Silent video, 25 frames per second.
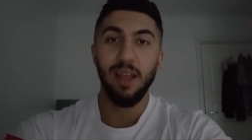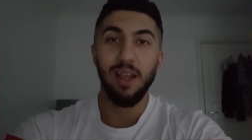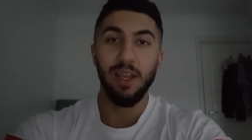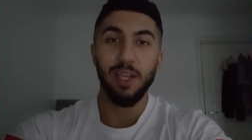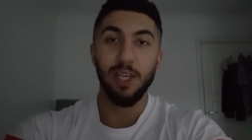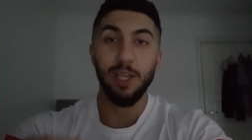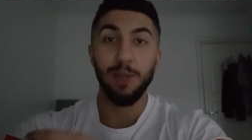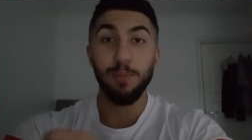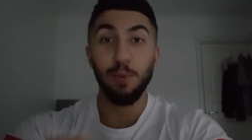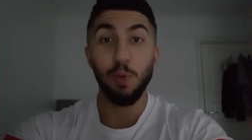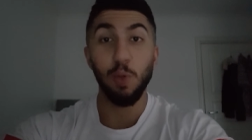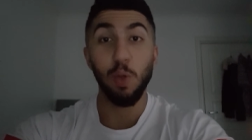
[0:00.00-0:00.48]

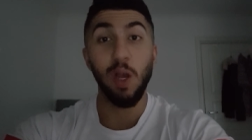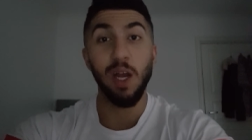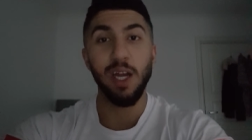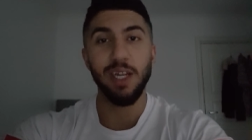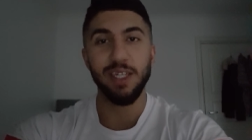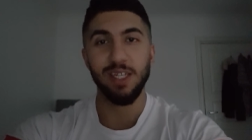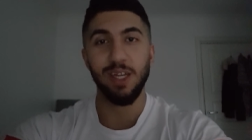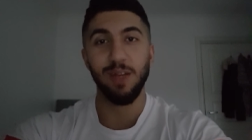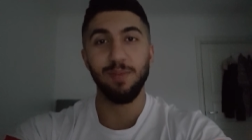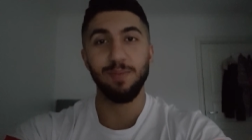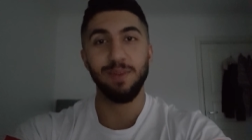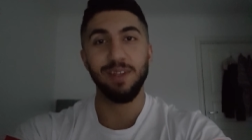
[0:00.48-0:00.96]
keep you
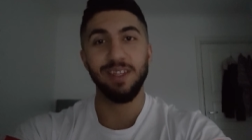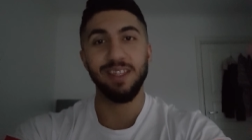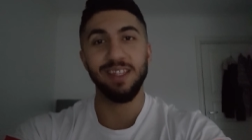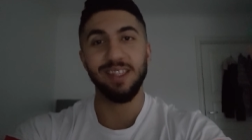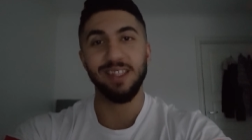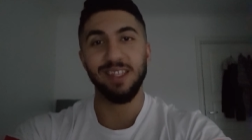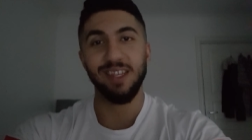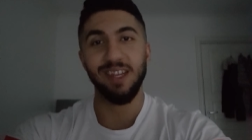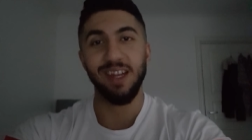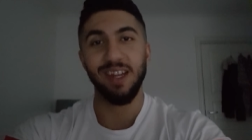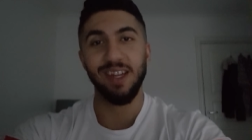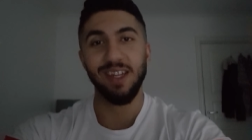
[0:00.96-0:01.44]
guys
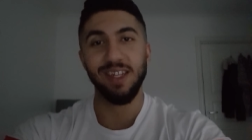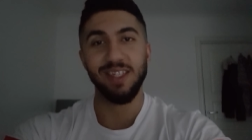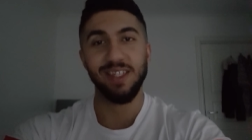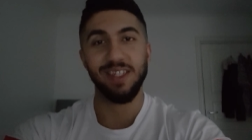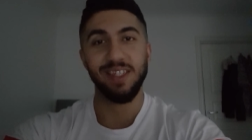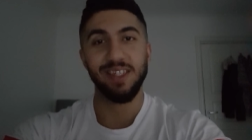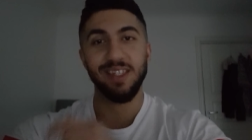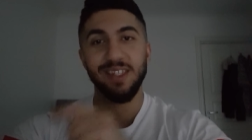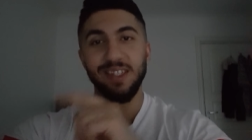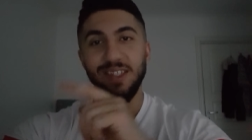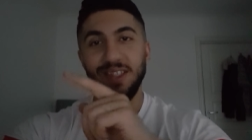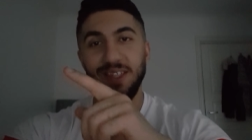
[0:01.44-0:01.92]
updated,
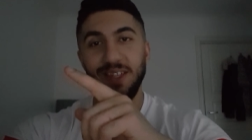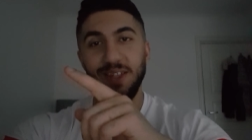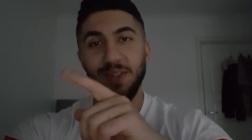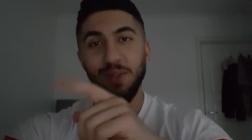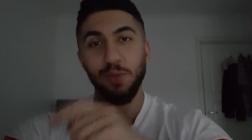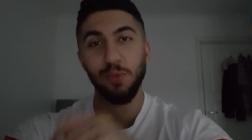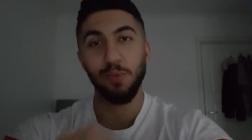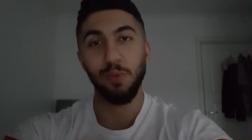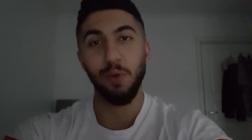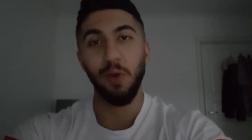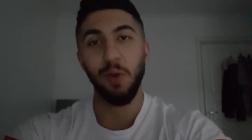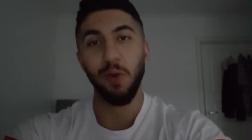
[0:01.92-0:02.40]
guys. Till
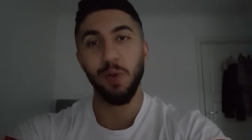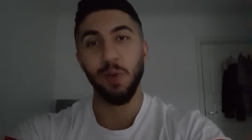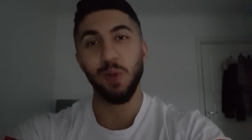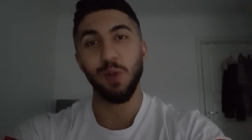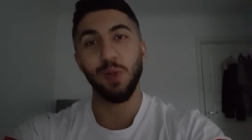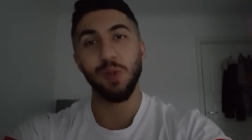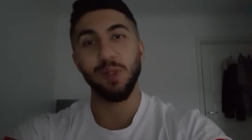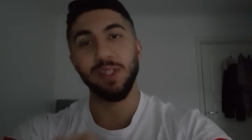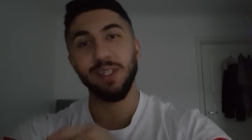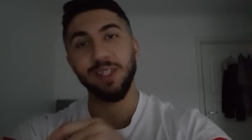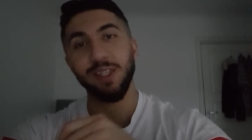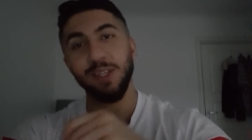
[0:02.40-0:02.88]

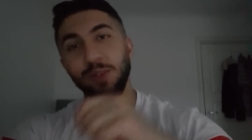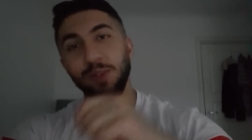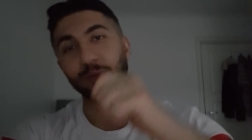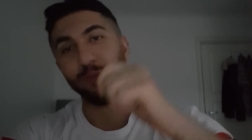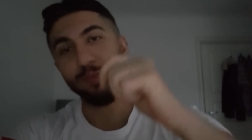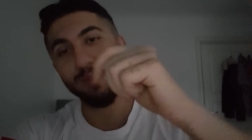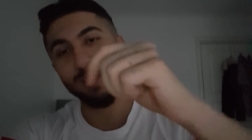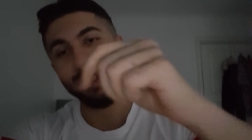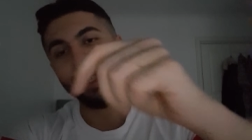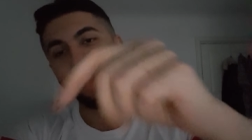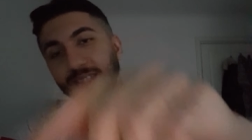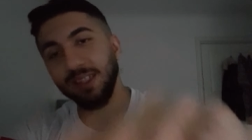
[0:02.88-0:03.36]
tomorrow. See you.
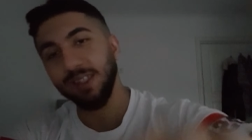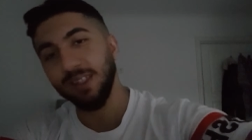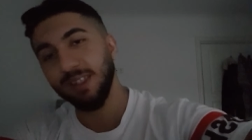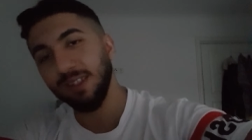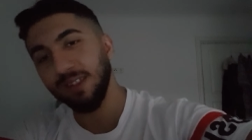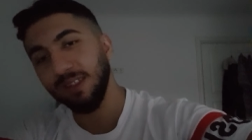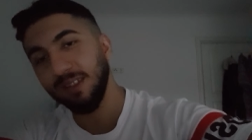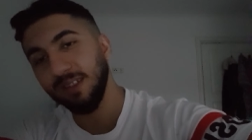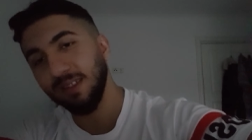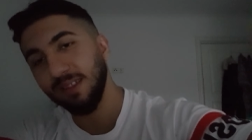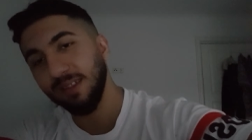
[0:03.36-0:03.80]
Peace.